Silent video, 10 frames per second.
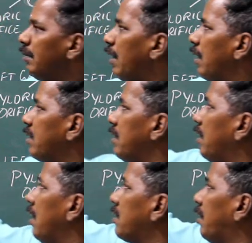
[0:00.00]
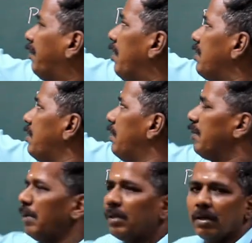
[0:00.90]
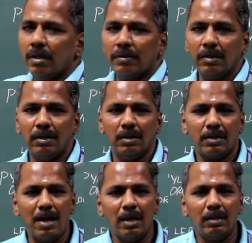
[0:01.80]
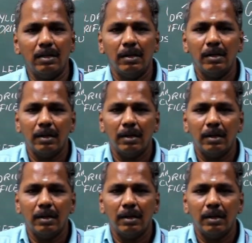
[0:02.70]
whereas in case of posterior 1/3 of the tongue,